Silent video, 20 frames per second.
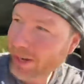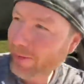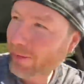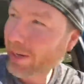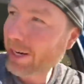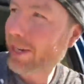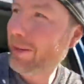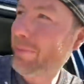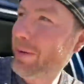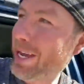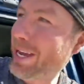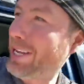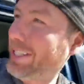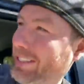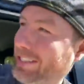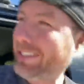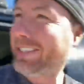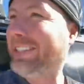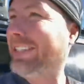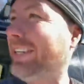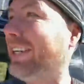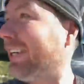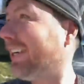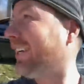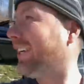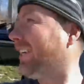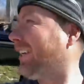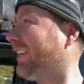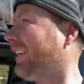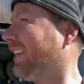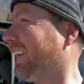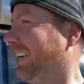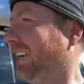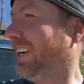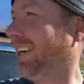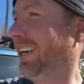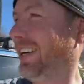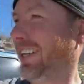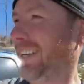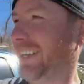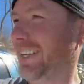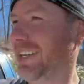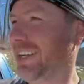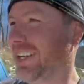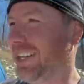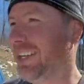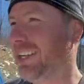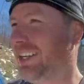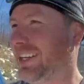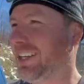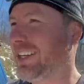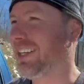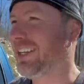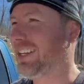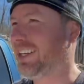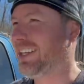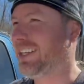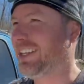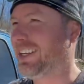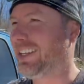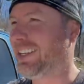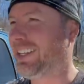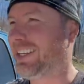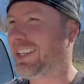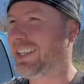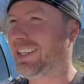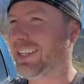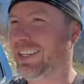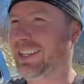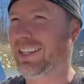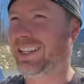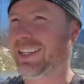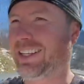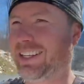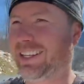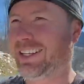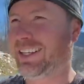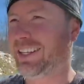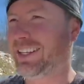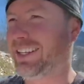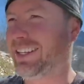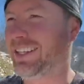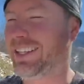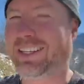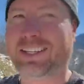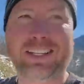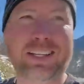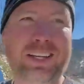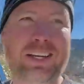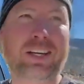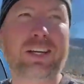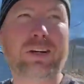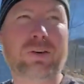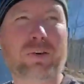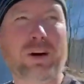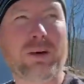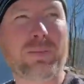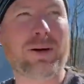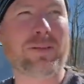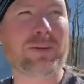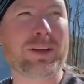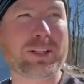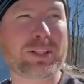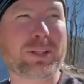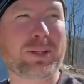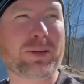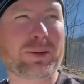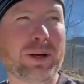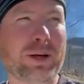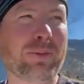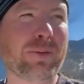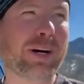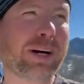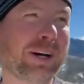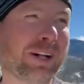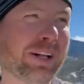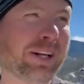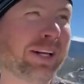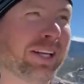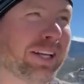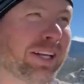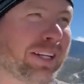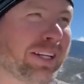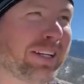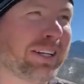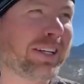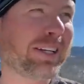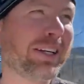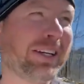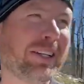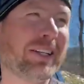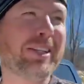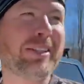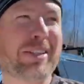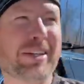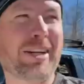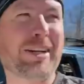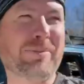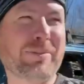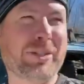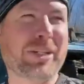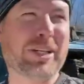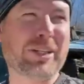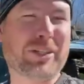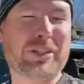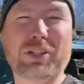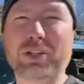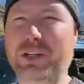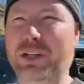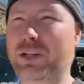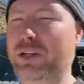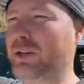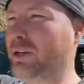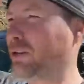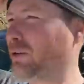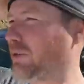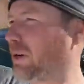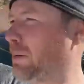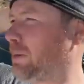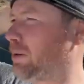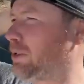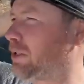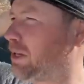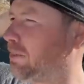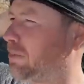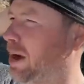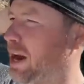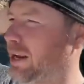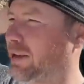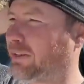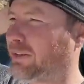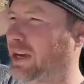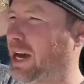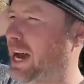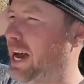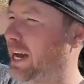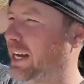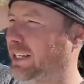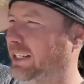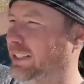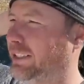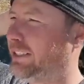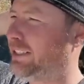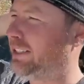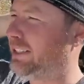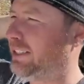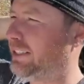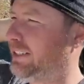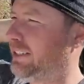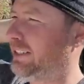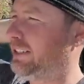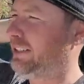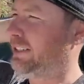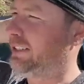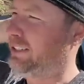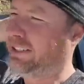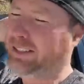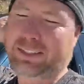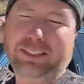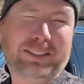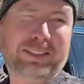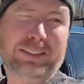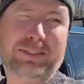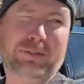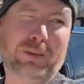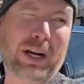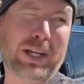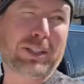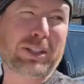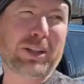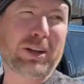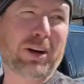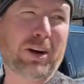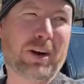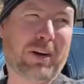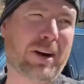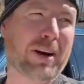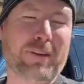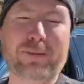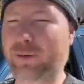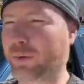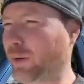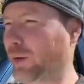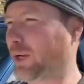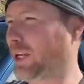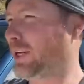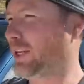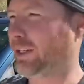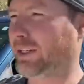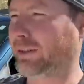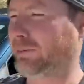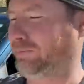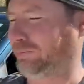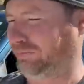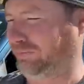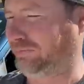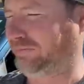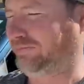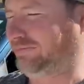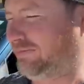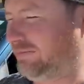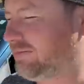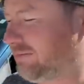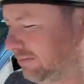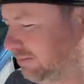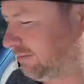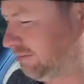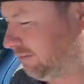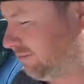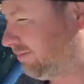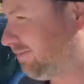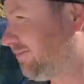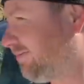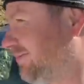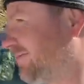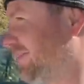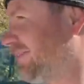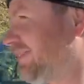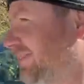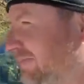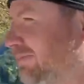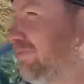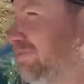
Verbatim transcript: What did I miss? Everything like always. Yeah. Nothing good. Well, my physical went well. Is that right? I said I'm 6'2", 3% body fat. resting heart rate of 40. Uh-oh. How old are you